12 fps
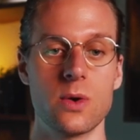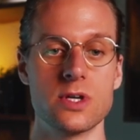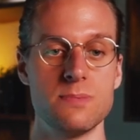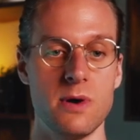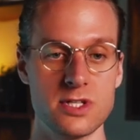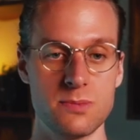to
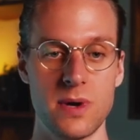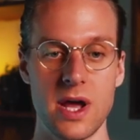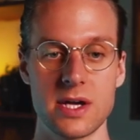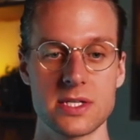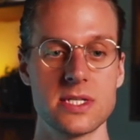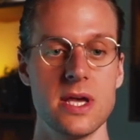Sponsored
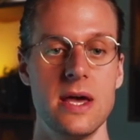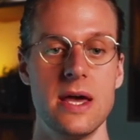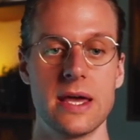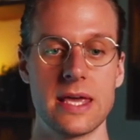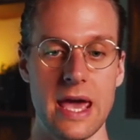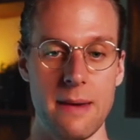Products,
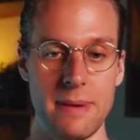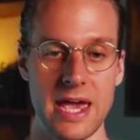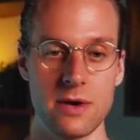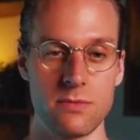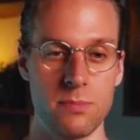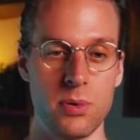
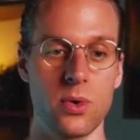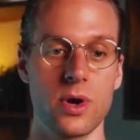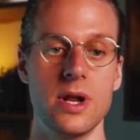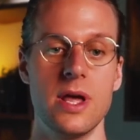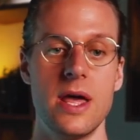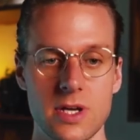Campaign
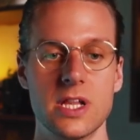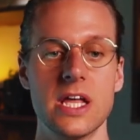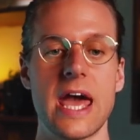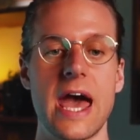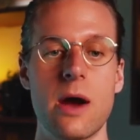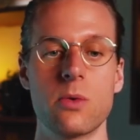Report,
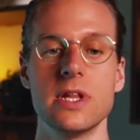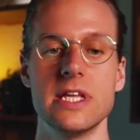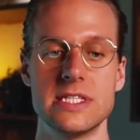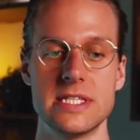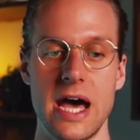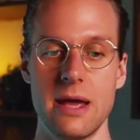click Hourly
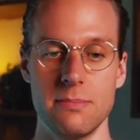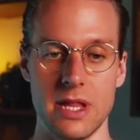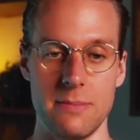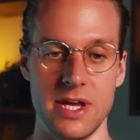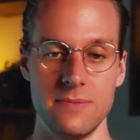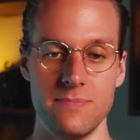Time
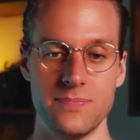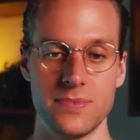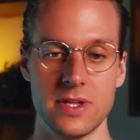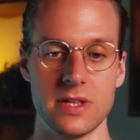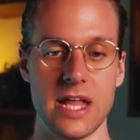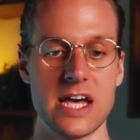Limit.
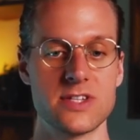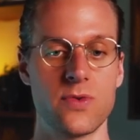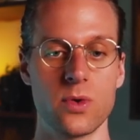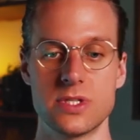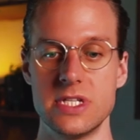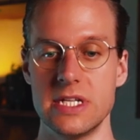Last
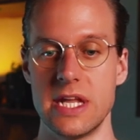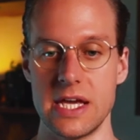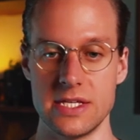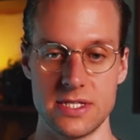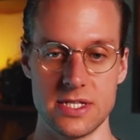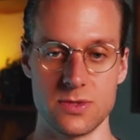14
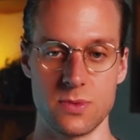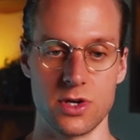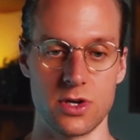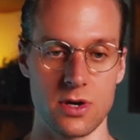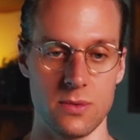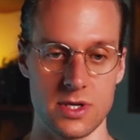days is what
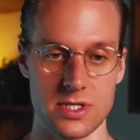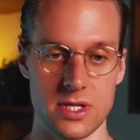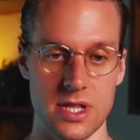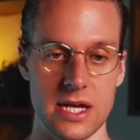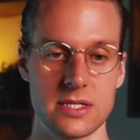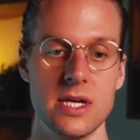you're gonna wanna
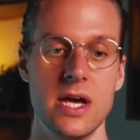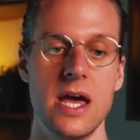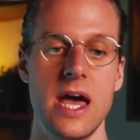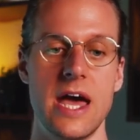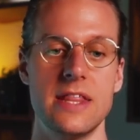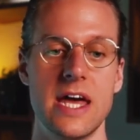select,
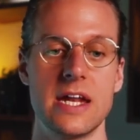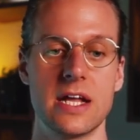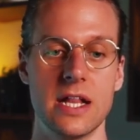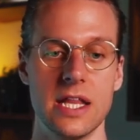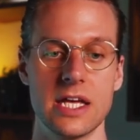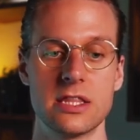and then
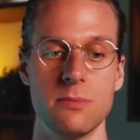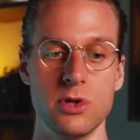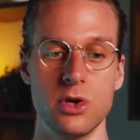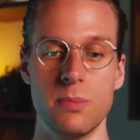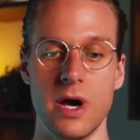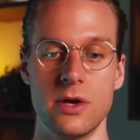click the
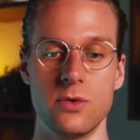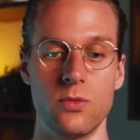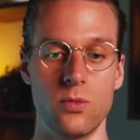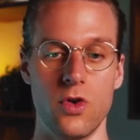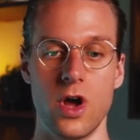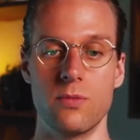blue button,
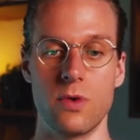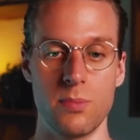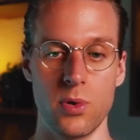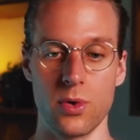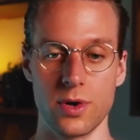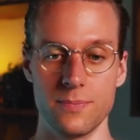Run
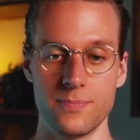Report.